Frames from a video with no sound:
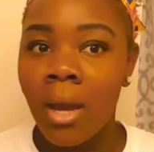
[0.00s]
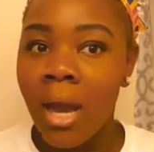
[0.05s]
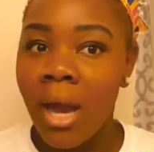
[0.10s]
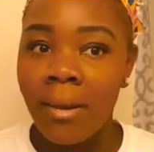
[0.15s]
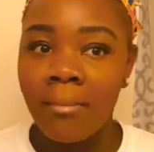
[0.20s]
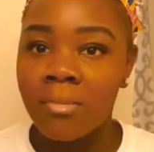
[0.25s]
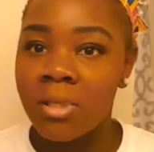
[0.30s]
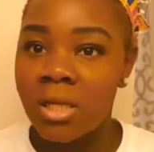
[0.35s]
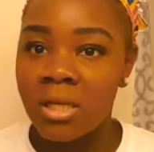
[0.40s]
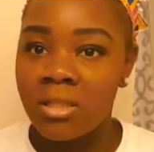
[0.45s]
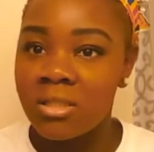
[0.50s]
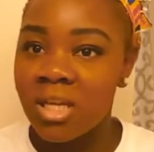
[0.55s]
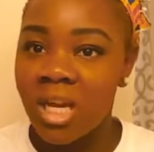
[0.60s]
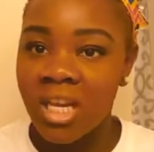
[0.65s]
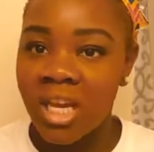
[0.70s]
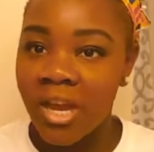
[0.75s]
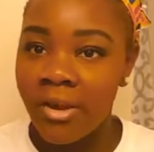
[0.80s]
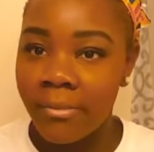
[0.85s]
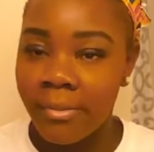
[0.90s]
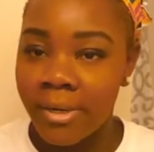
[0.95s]
I'm saying,
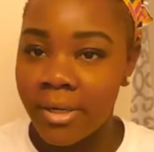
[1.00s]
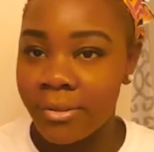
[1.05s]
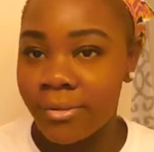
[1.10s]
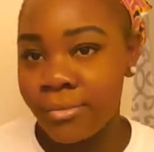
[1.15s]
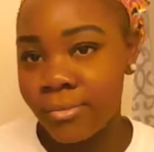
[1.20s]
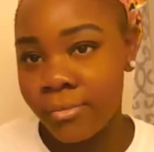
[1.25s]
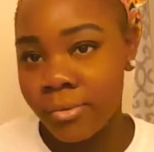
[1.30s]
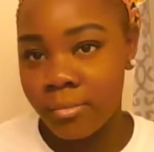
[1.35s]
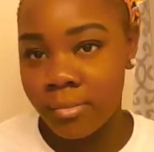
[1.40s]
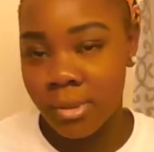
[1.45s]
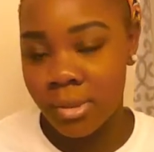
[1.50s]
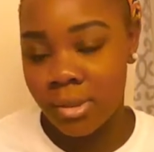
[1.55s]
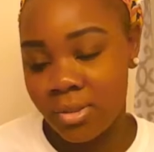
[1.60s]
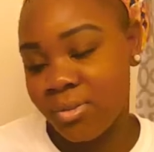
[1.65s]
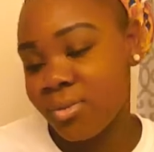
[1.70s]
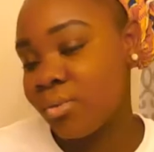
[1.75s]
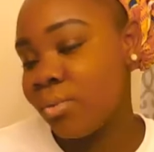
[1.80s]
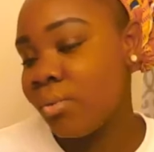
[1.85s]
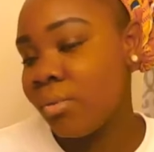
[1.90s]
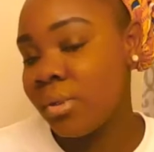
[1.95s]
like, everybody knew him the
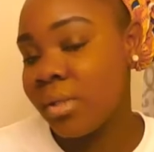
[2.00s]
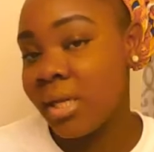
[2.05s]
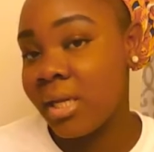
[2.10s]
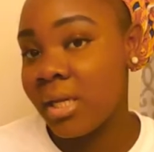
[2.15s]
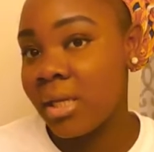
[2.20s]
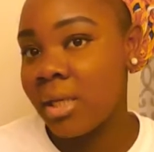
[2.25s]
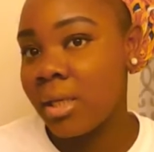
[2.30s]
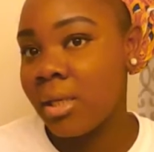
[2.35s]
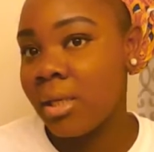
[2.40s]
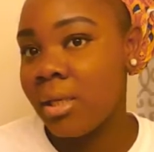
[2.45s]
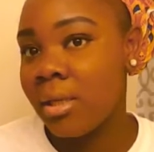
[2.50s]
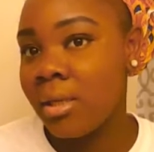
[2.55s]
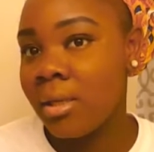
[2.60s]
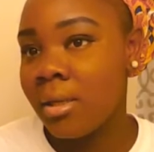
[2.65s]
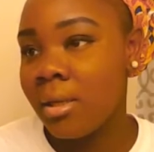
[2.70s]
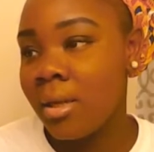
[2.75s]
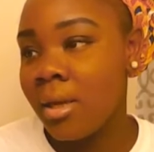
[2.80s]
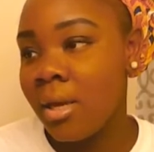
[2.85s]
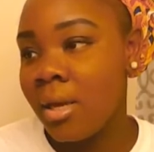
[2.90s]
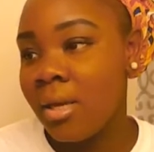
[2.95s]
school. Like,
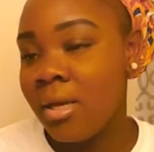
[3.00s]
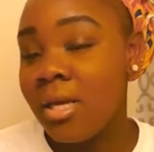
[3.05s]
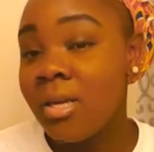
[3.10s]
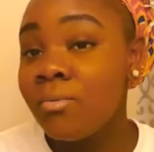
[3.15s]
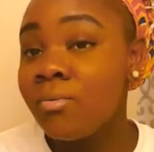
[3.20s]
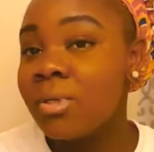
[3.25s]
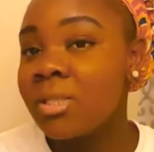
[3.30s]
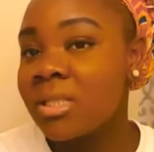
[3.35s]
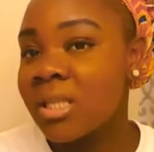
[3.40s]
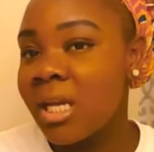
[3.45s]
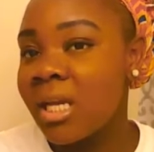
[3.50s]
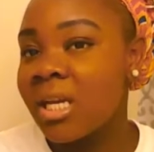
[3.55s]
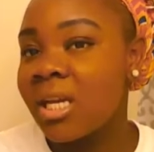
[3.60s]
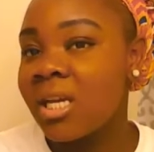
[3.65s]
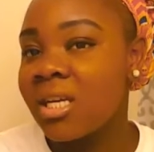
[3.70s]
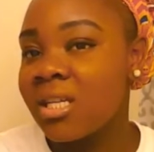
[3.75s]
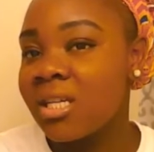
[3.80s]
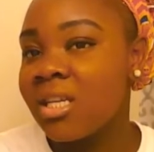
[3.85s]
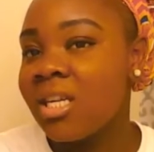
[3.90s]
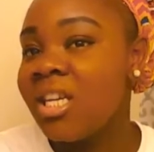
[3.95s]
he was like,
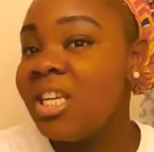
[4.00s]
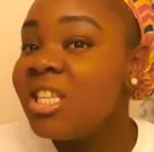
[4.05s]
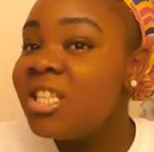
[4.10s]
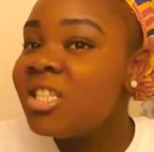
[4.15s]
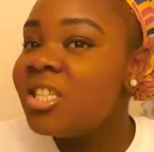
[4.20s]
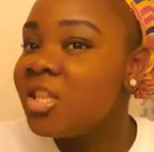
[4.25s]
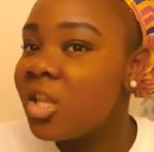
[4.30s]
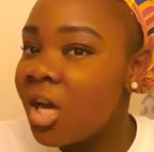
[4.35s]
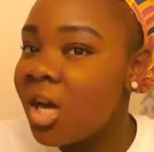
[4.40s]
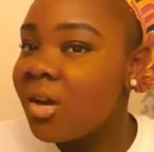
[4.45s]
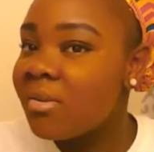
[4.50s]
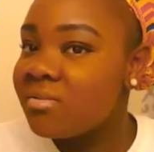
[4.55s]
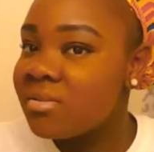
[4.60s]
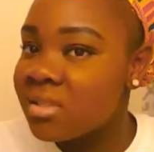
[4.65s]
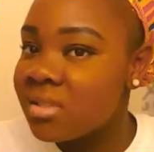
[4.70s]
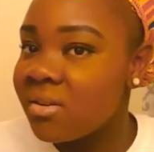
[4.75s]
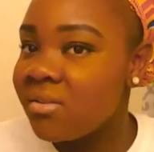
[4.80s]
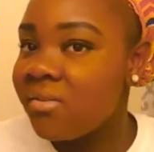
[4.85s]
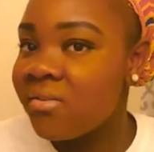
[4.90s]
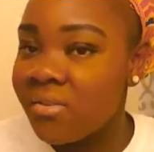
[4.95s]
he
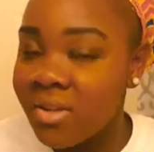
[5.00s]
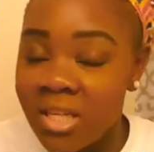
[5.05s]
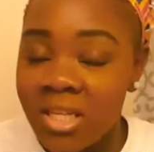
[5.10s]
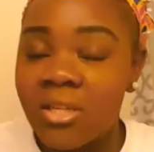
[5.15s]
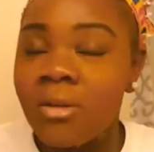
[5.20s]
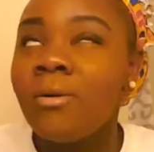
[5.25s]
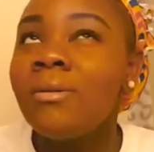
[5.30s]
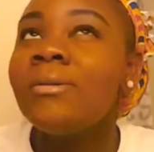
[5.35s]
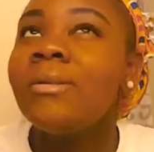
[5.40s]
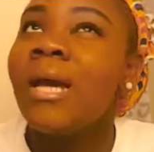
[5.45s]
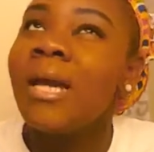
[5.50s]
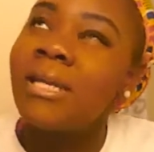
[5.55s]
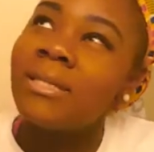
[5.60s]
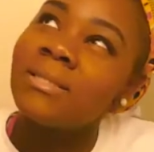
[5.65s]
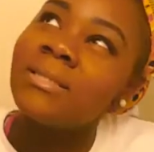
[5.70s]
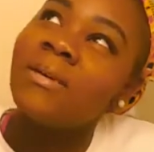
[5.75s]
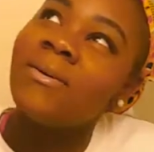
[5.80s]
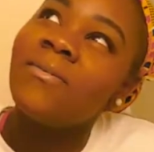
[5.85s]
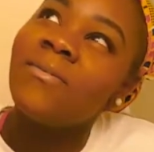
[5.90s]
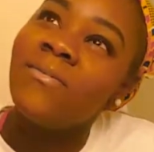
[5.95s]
don't like
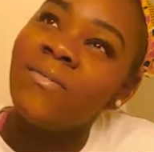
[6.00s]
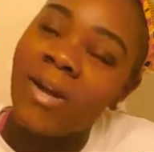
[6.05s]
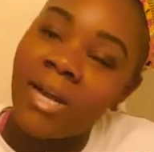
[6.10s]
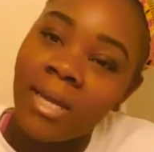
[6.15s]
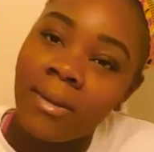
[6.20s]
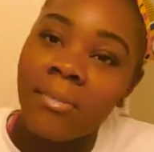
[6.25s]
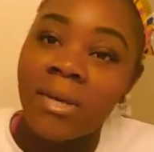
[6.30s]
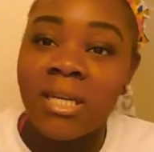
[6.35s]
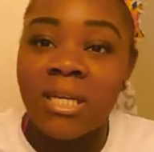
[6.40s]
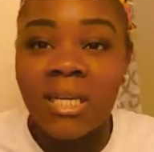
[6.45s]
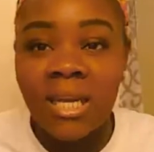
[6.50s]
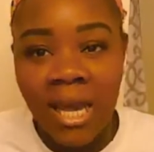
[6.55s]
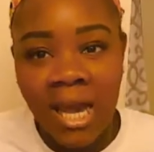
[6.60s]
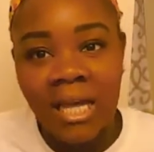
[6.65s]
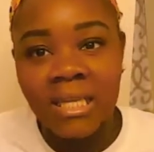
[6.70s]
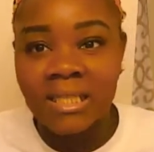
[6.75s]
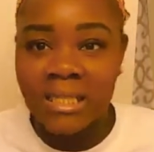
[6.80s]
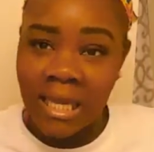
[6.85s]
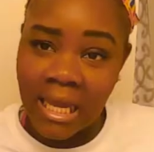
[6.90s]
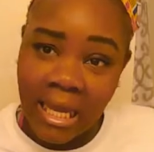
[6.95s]
to fight, but he
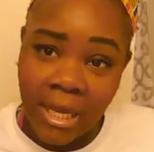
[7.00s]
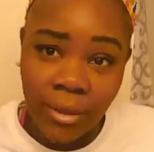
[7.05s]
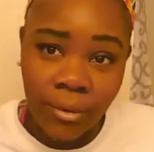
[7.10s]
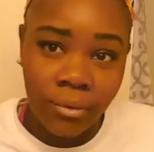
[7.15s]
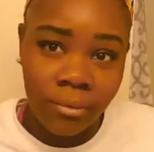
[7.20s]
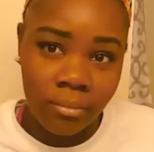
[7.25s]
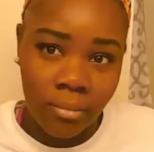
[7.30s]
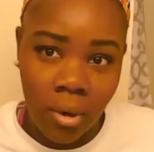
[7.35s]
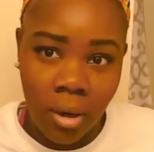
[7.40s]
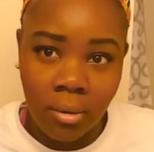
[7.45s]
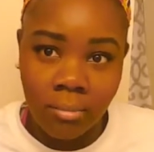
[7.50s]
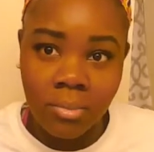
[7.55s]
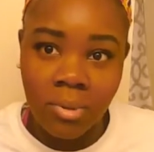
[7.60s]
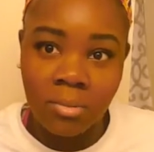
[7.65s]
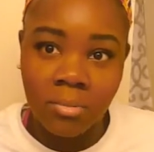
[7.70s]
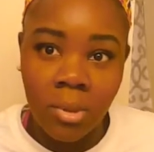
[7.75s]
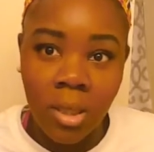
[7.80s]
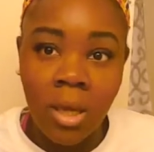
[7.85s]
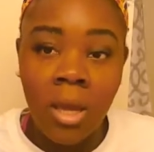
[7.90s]
has anger problem.